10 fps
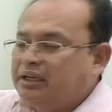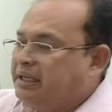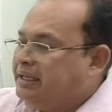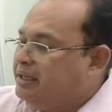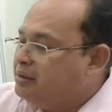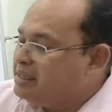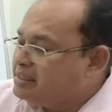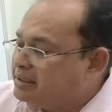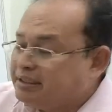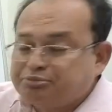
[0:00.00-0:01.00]
He
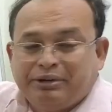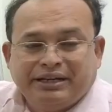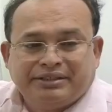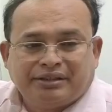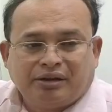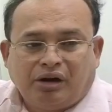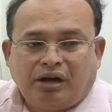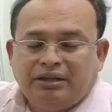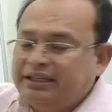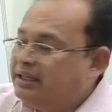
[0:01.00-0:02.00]
incurred the expenditure, all
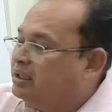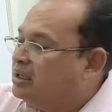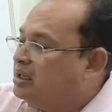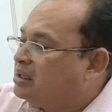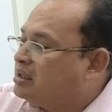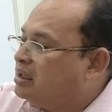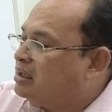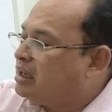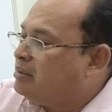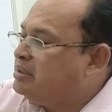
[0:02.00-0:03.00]
the
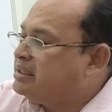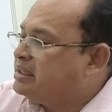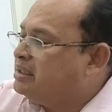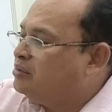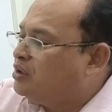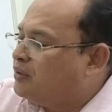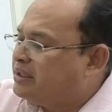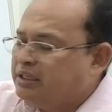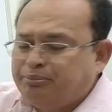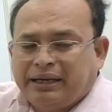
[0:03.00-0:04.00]
raw material,
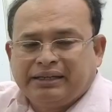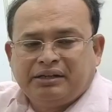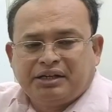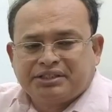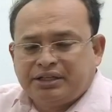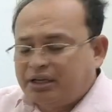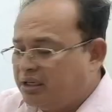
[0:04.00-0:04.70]
overhead, packing cost, and